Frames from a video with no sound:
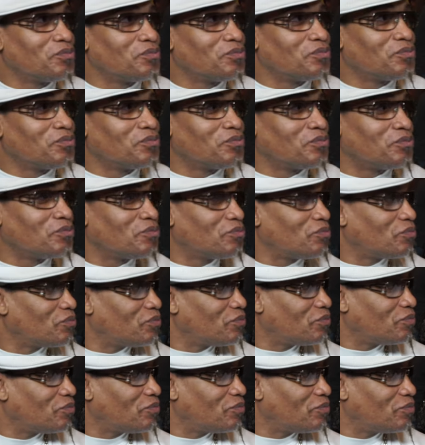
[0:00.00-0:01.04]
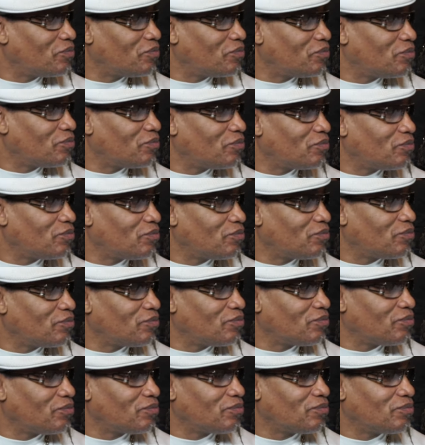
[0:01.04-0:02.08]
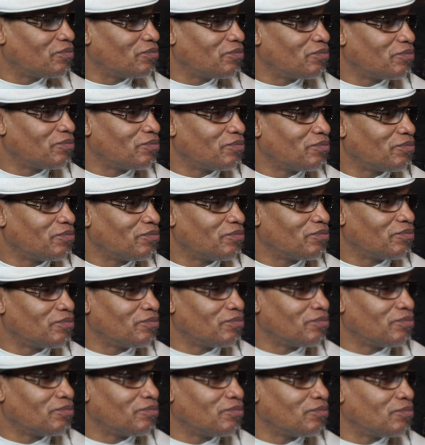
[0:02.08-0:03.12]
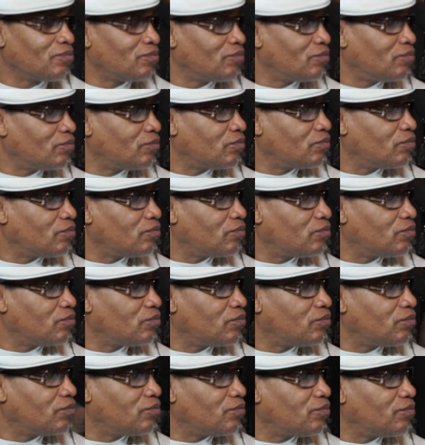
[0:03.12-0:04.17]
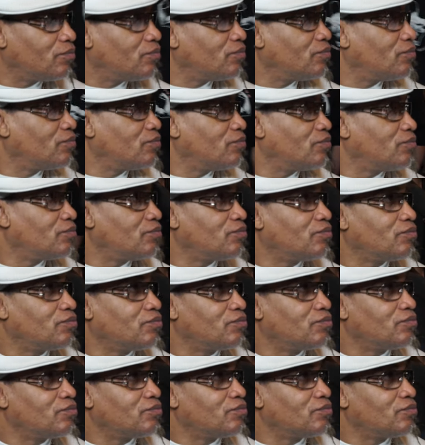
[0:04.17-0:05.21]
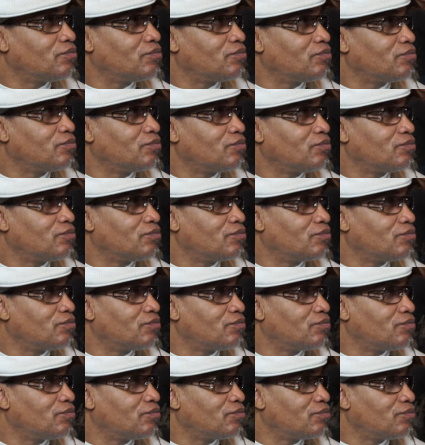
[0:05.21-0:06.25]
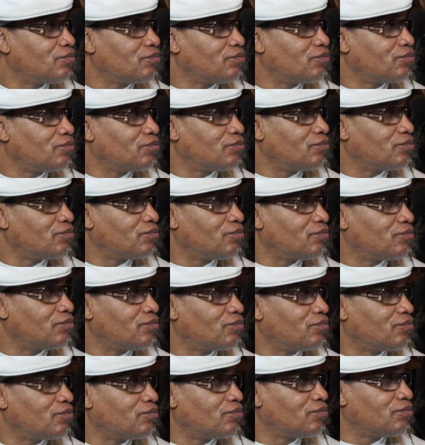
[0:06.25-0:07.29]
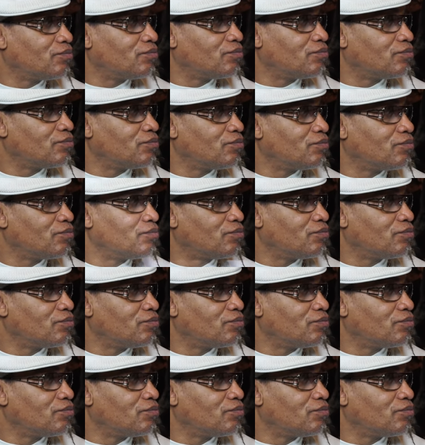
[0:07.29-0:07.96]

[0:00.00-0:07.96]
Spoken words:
The person shown says nothing.